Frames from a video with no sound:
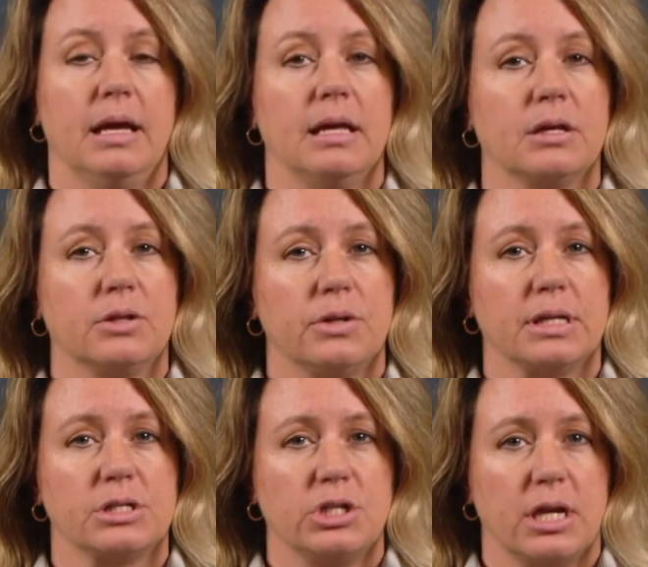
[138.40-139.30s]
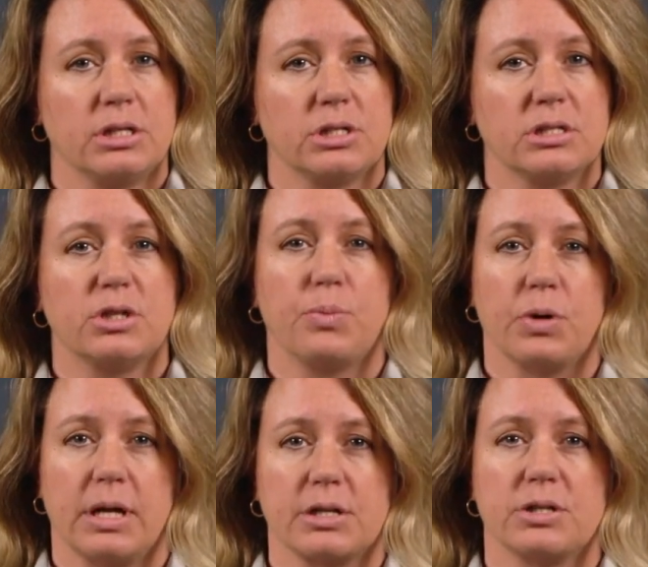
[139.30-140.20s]
including changes to
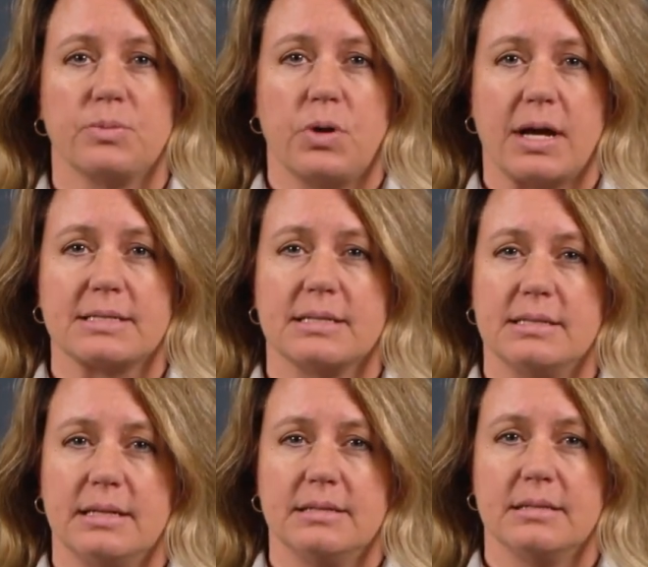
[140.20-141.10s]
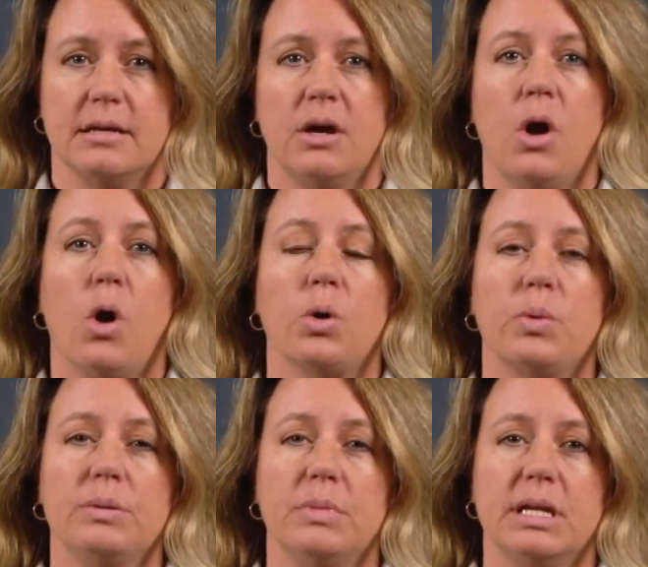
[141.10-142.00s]
production processes or
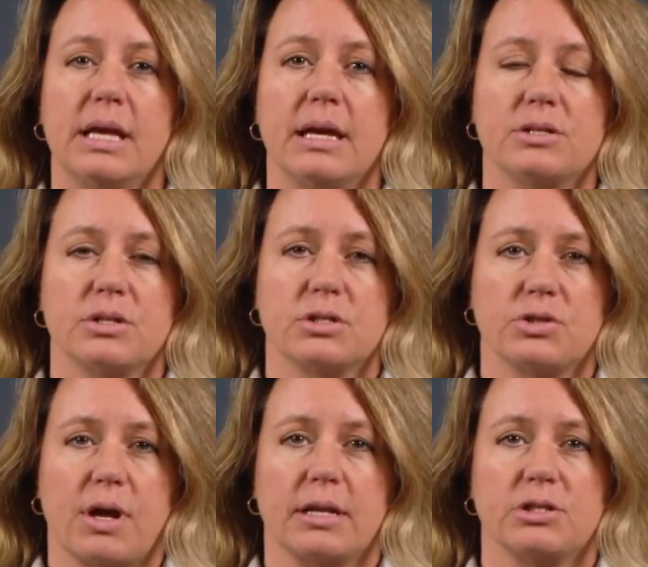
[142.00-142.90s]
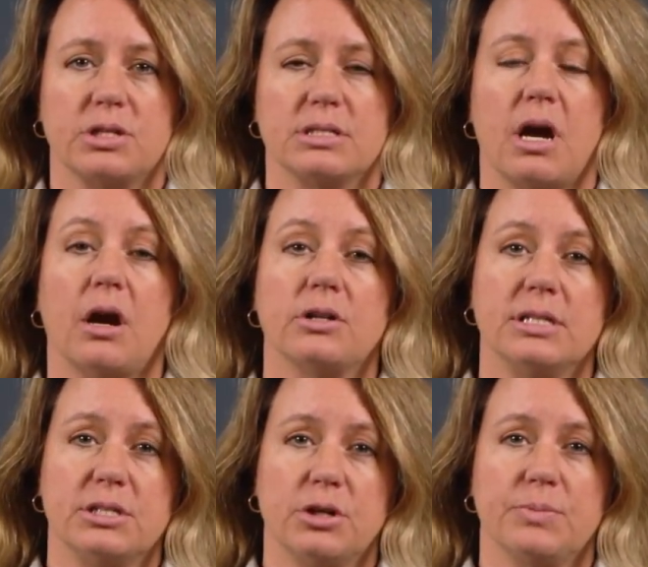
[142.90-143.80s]
when mitigation strategies are
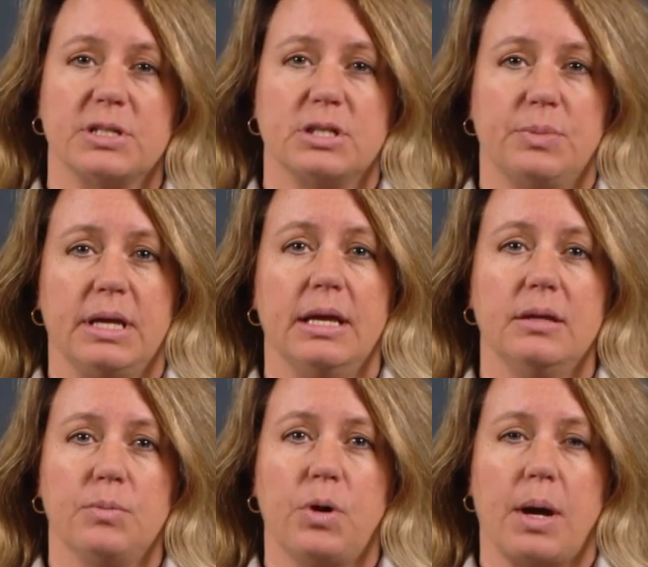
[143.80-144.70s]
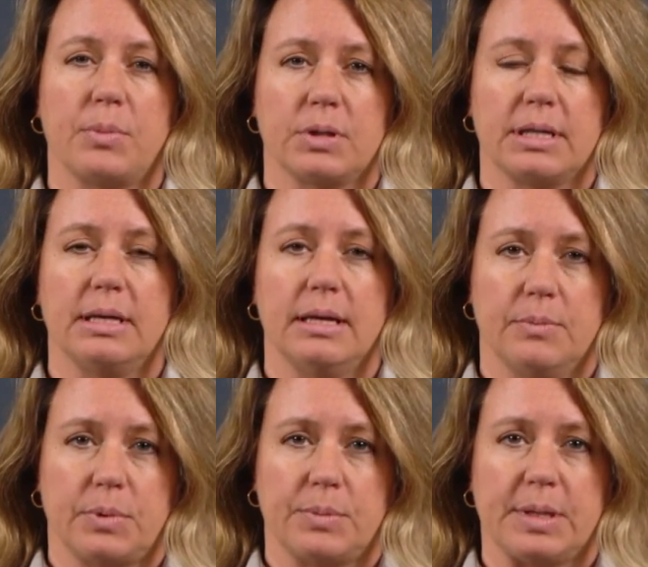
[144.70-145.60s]
determined to be improperly
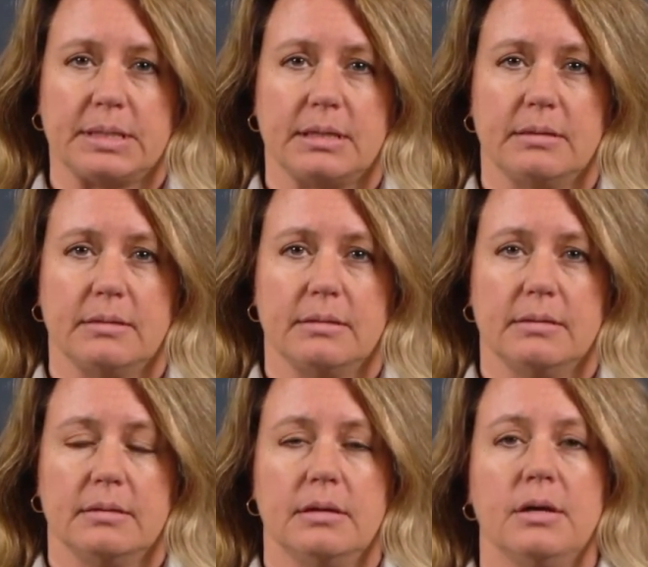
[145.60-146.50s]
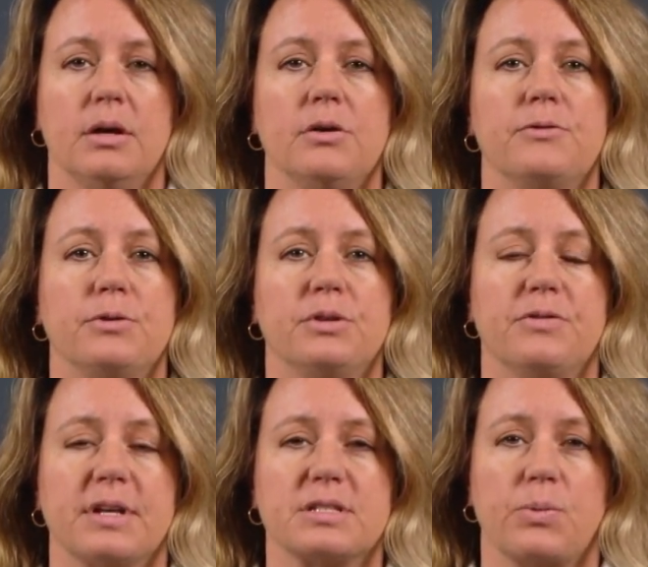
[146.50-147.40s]
implemented. Food
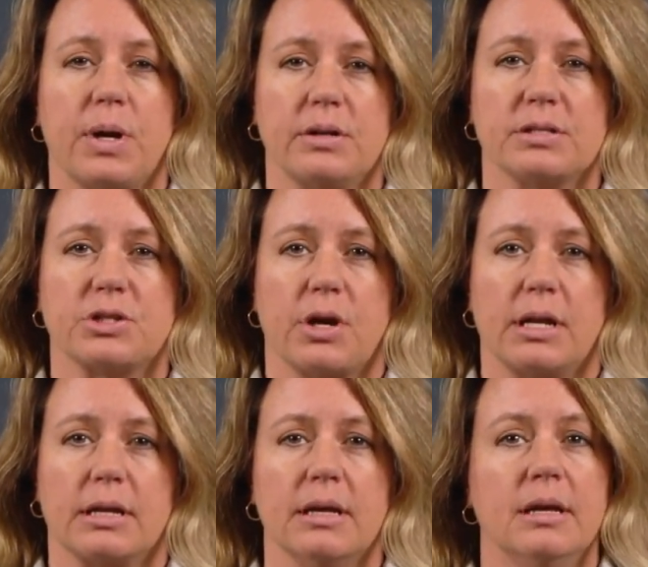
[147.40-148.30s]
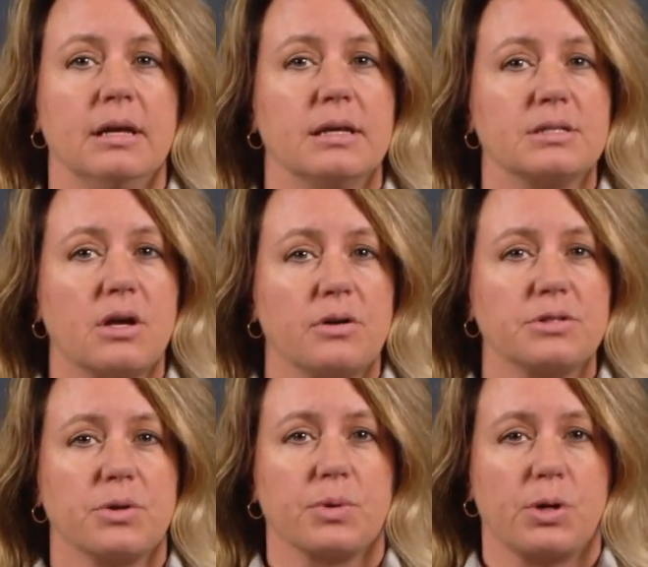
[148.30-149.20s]
defense awareness training is
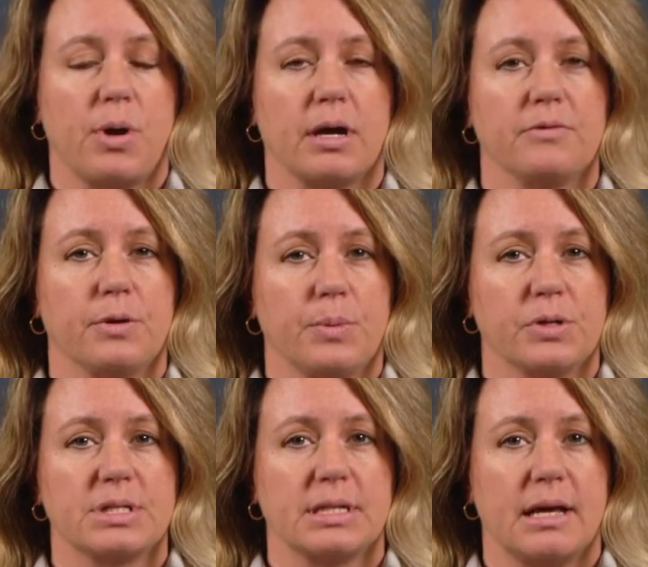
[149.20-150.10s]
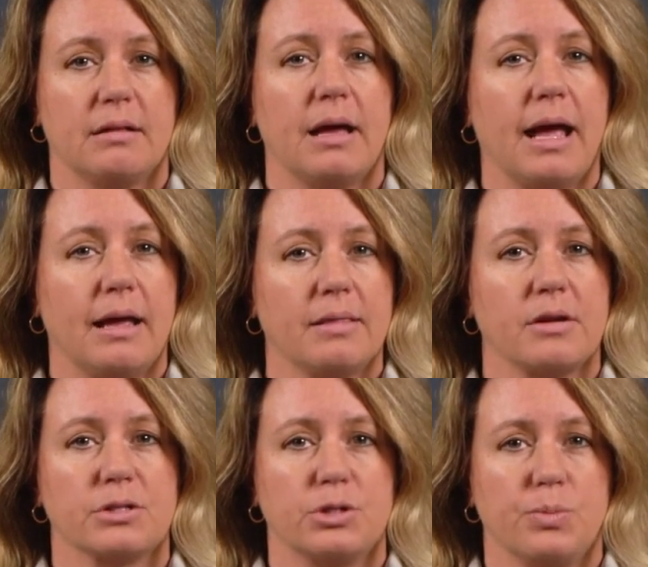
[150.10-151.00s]
also required for personnel and
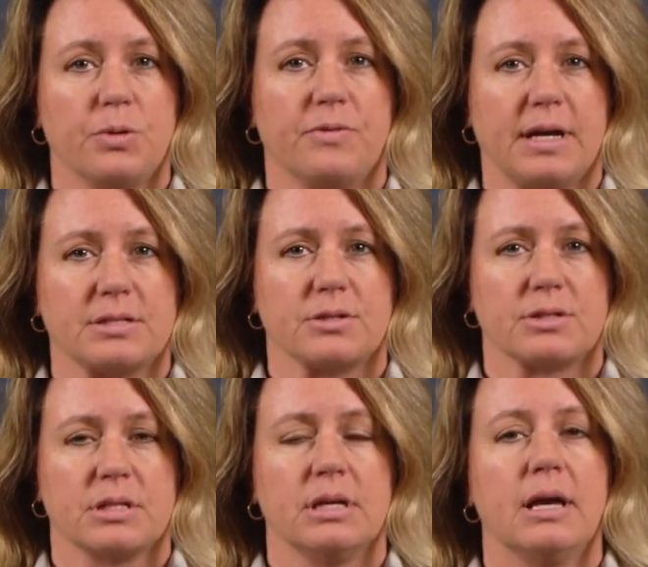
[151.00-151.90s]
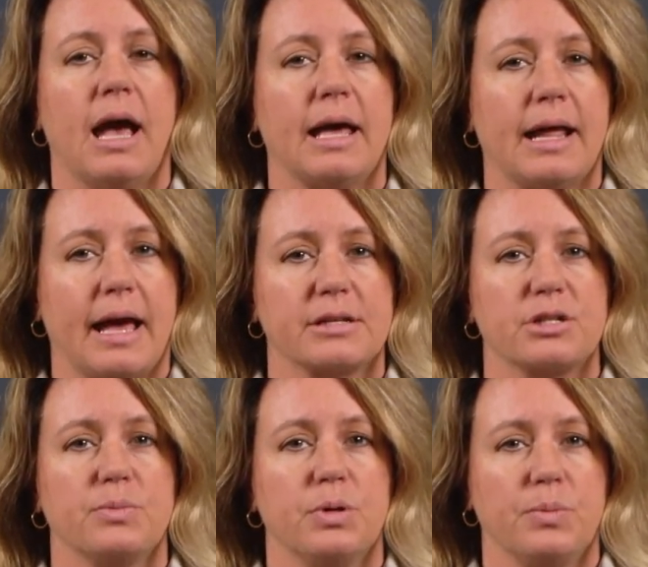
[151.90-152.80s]
their supervisors at
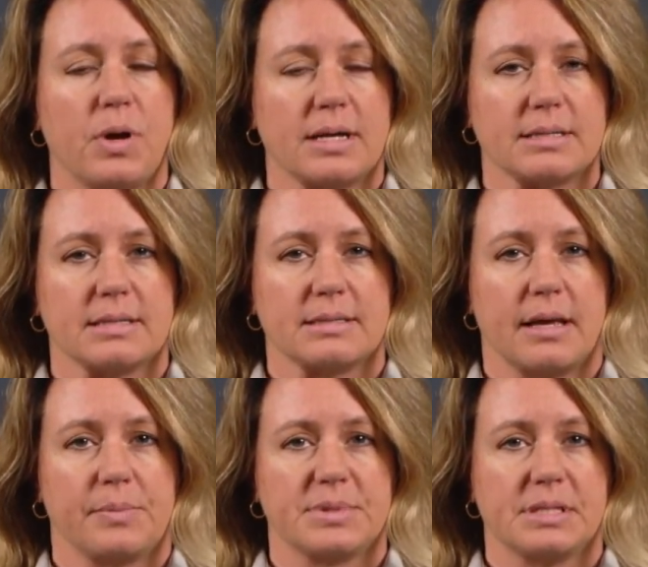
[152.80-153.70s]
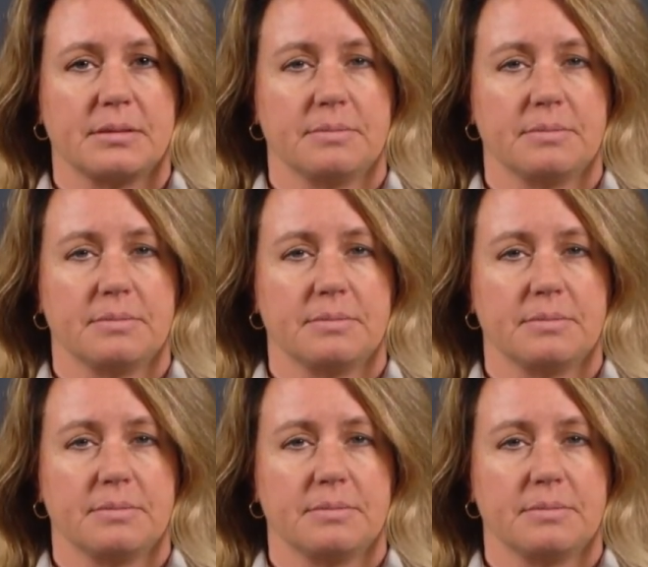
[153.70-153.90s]
actionable process steps.